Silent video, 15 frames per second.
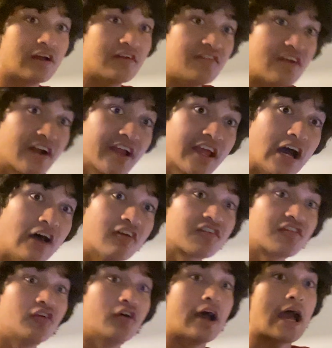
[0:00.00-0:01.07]
a very
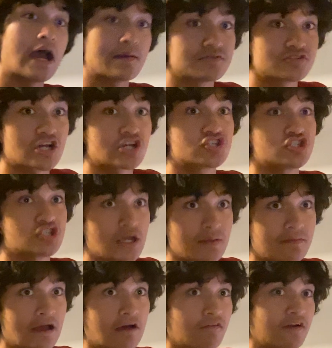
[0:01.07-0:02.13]
colorful abstract shape
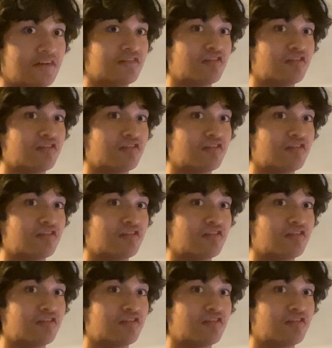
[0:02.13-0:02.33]
gallery